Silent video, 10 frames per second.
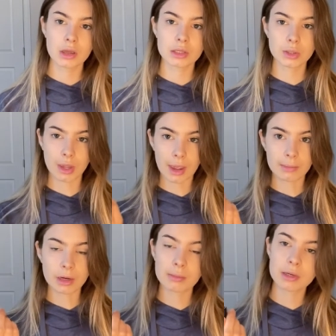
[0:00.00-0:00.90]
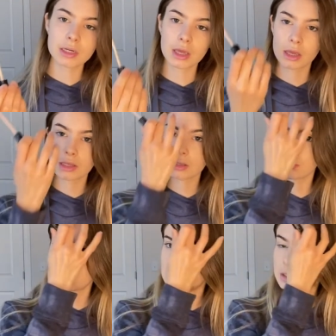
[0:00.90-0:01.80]
So I am gonna be taking some
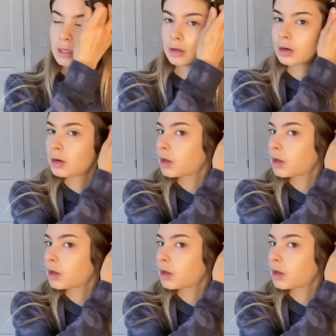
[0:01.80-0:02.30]
concealer